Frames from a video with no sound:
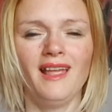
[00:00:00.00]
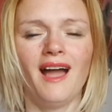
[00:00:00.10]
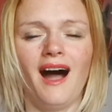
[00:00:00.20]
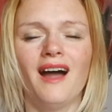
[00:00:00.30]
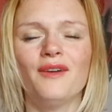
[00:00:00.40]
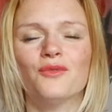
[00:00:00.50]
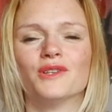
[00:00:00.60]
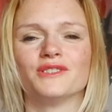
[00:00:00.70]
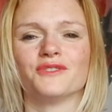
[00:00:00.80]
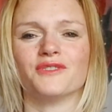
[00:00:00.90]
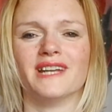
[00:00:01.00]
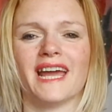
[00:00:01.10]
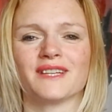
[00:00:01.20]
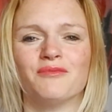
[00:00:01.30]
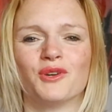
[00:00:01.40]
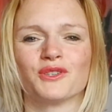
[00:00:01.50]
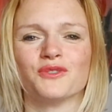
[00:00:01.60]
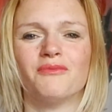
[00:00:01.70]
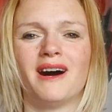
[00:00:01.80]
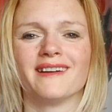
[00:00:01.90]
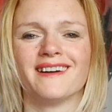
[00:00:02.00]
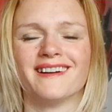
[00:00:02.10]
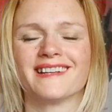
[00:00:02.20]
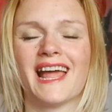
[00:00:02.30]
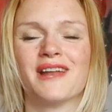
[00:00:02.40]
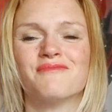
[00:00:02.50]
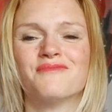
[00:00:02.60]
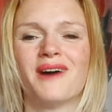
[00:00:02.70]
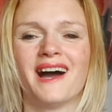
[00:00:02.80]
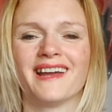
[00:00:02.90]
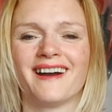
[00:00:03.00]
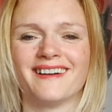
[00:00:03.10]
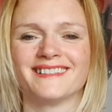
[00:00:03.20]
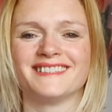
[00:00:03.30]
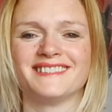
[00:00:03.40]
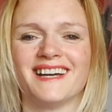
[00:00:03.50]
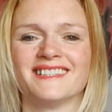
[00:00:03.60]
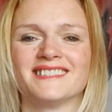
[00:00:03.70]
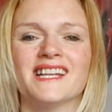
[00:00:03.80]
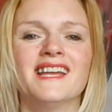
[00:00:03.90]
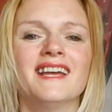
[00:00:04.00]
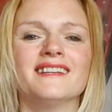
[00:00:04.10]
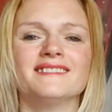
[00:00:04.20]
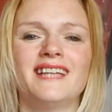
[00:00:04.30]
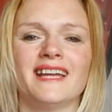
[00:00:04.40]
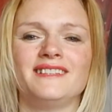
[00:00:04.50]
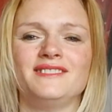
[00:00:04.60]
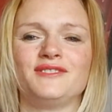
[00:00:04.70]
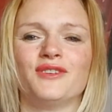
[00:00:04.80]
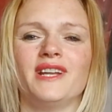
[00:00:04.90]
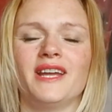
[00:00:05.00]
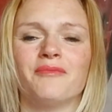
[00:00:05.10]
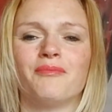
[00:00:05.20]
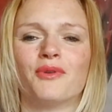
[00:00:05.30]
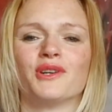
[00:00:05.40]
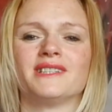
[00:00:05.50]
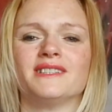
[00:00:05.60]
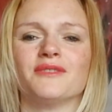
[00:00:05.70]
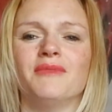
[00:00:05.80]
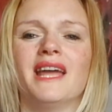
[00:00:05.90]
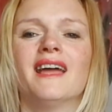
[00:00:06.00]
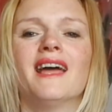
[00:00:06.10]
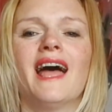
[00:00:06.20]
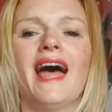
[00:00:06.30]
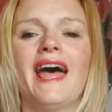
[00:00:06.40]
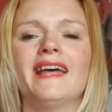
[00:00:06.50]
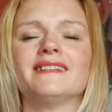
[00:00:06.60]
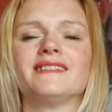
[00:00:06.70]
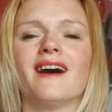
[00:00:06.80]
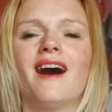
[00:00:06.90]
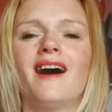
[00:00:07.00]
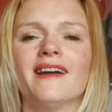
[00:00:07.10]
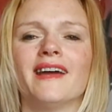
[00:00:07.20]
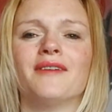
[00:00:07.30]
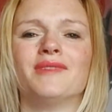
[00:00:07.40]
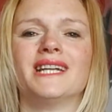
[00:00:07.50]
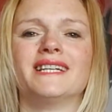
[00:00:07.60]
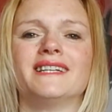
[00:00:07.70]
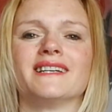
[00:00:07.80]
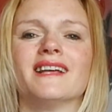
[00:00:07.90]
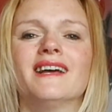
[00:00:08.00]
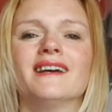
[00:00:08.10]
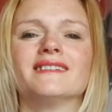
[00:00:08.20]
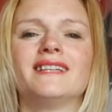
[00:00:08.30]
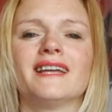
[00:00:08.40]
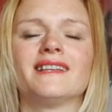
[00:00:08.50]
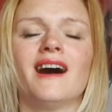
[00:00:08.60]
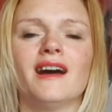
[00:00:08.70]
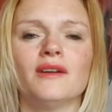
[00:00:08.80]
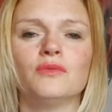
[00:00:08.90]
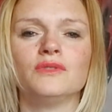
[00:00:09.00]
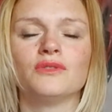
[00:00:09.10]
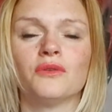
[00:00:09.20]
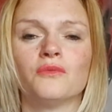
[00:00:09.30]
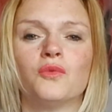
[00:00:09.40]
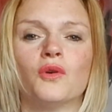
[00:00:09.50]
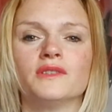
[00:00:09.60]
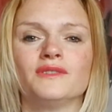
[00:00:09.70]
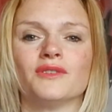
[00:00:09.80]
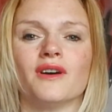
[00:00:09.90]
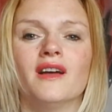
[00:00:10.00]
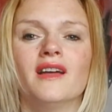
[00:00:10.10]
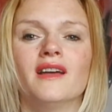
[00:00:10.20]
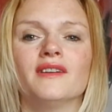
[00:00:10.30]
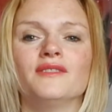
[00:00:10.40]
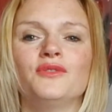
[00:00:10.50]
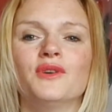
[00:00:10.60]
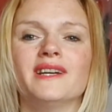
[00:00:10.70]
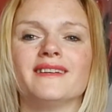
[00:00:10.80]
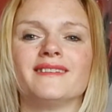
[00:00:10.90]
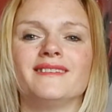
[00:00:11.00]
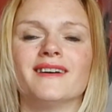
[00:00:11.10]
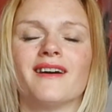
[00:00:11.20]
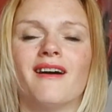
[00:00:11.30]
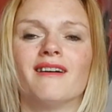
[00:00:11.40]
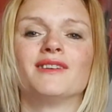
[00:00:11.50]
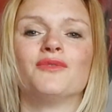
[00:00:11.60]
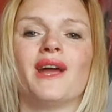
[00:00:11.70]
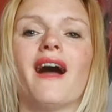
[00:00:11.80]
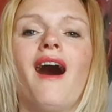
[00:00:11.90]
I want to connect more to my heart and my heart desires. That is truly important to me. And I am learning that I don't want to do it the hard way.